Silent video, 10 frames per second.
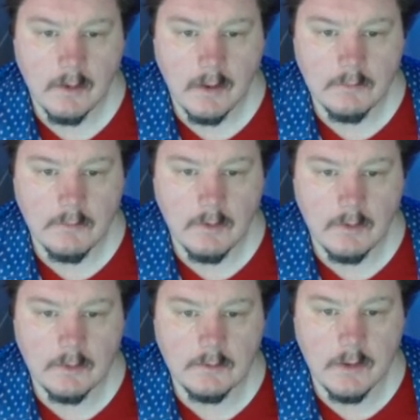and for
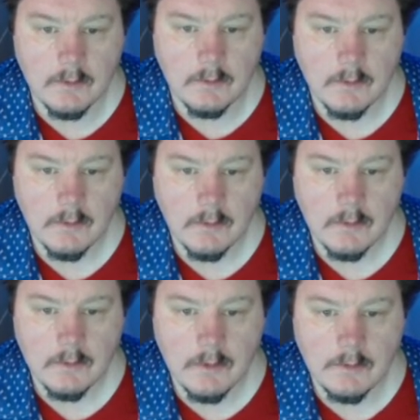understanding the